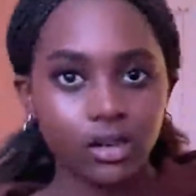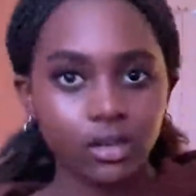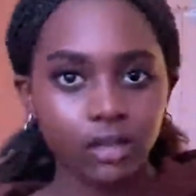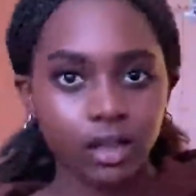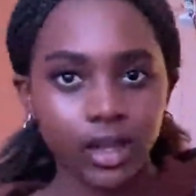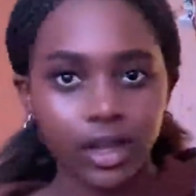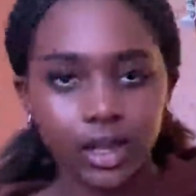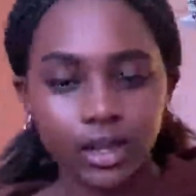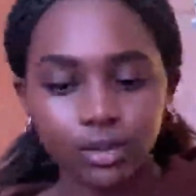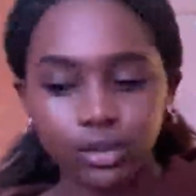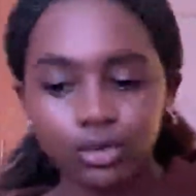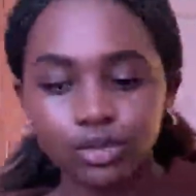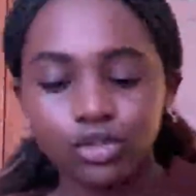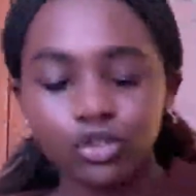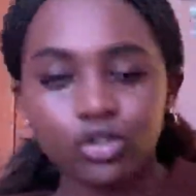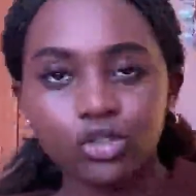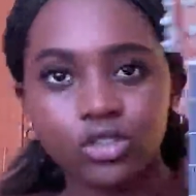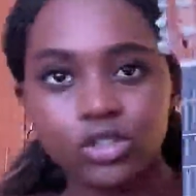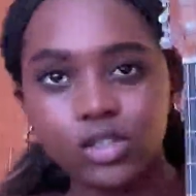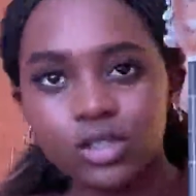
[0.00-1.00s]
I don't
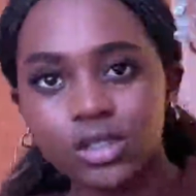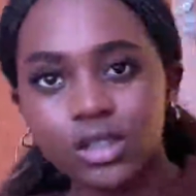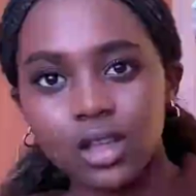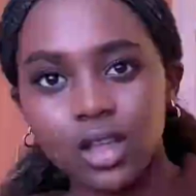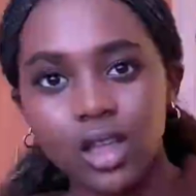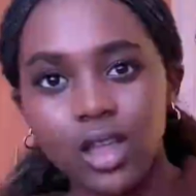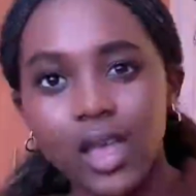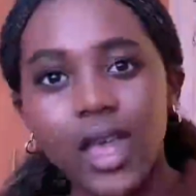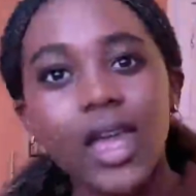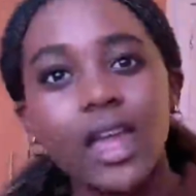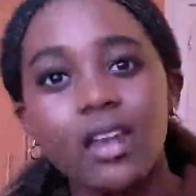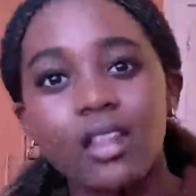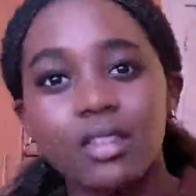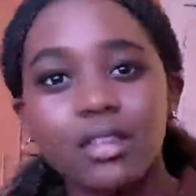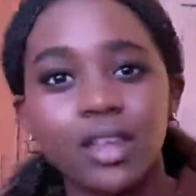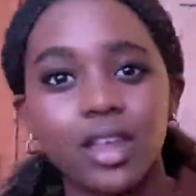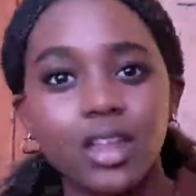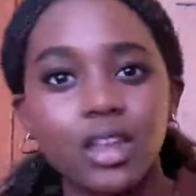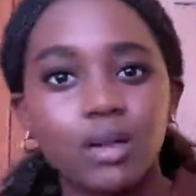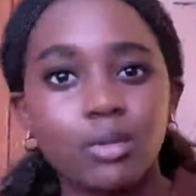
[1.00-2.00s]
use
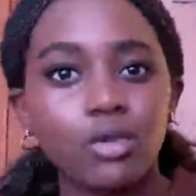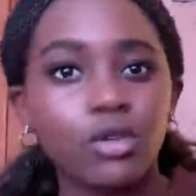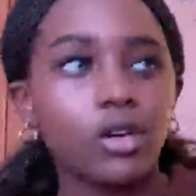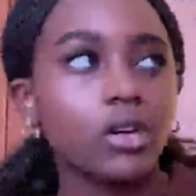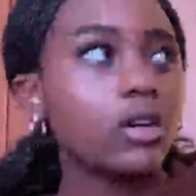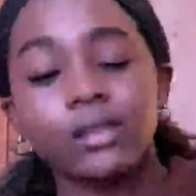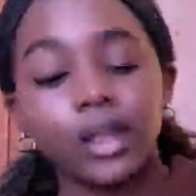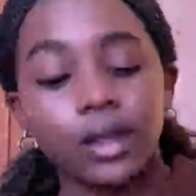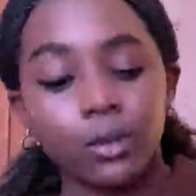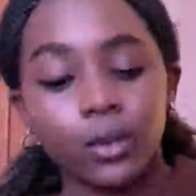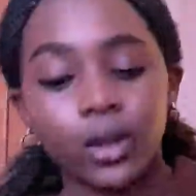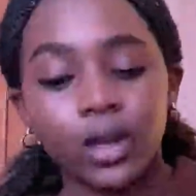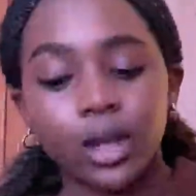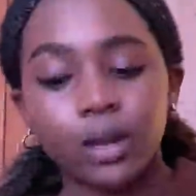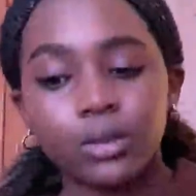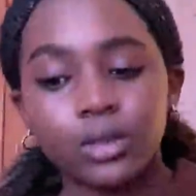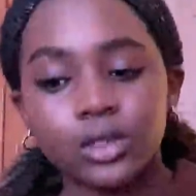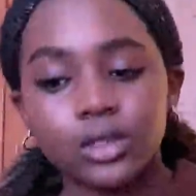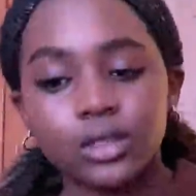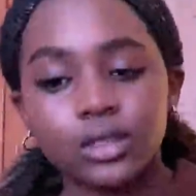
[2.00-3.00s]
anything anymore. When I
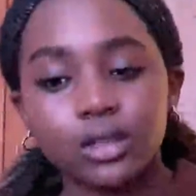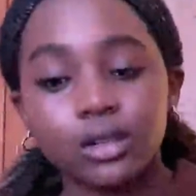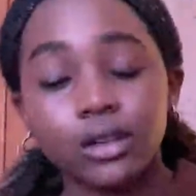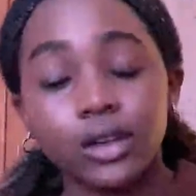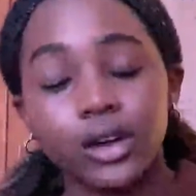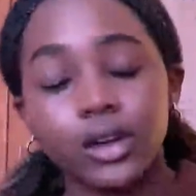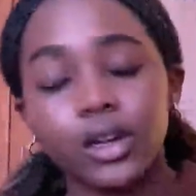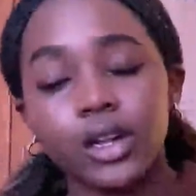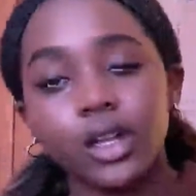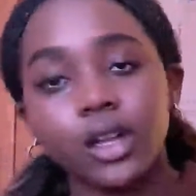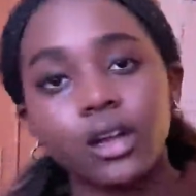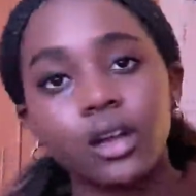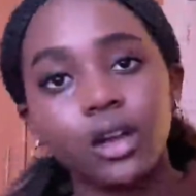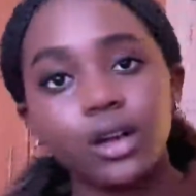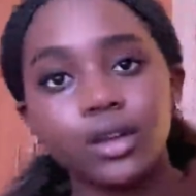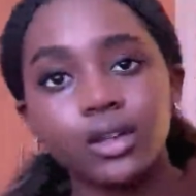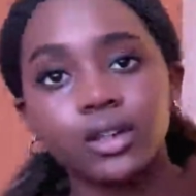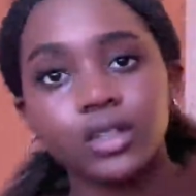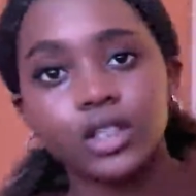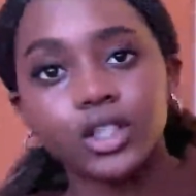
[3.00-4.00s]
was learning how
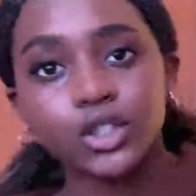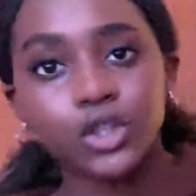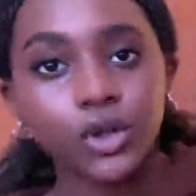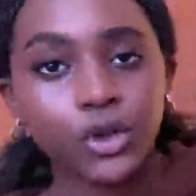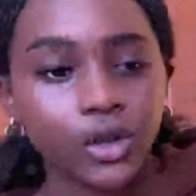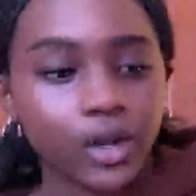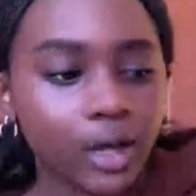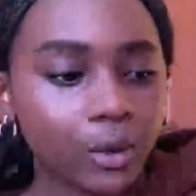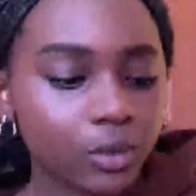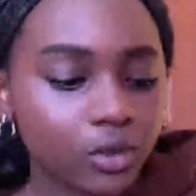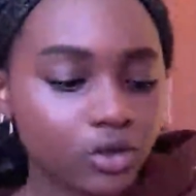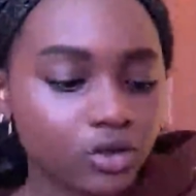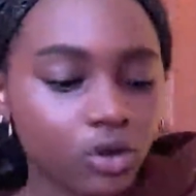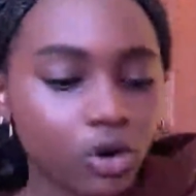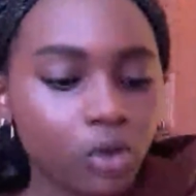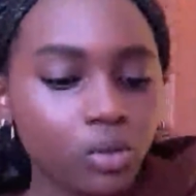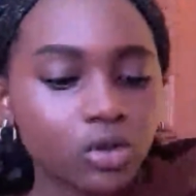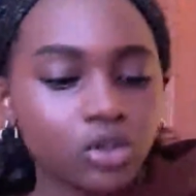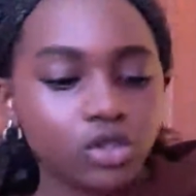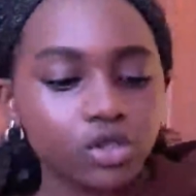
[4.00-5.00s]
to tune, I was
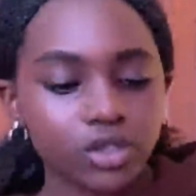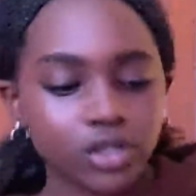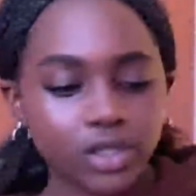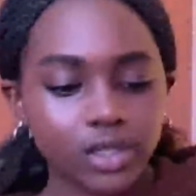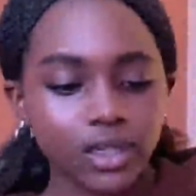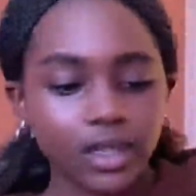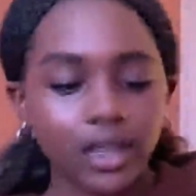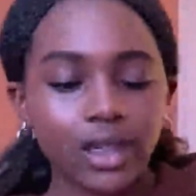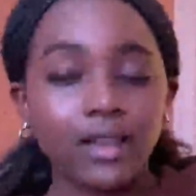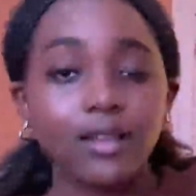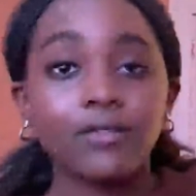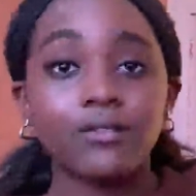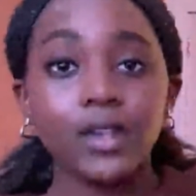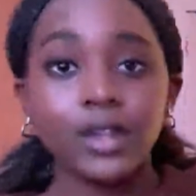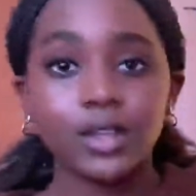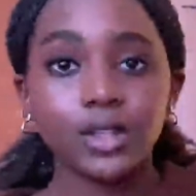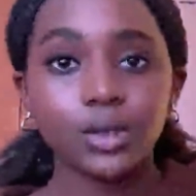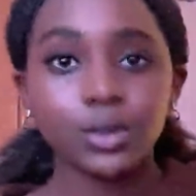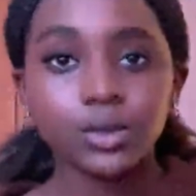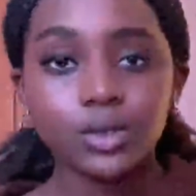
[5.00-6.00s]
always using
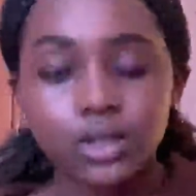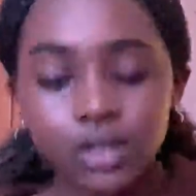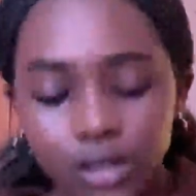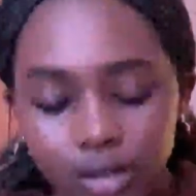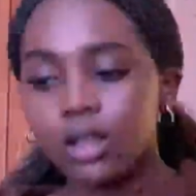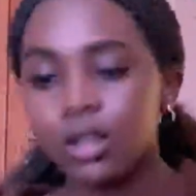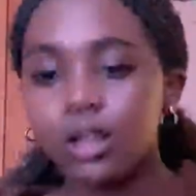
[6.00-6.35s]
videos.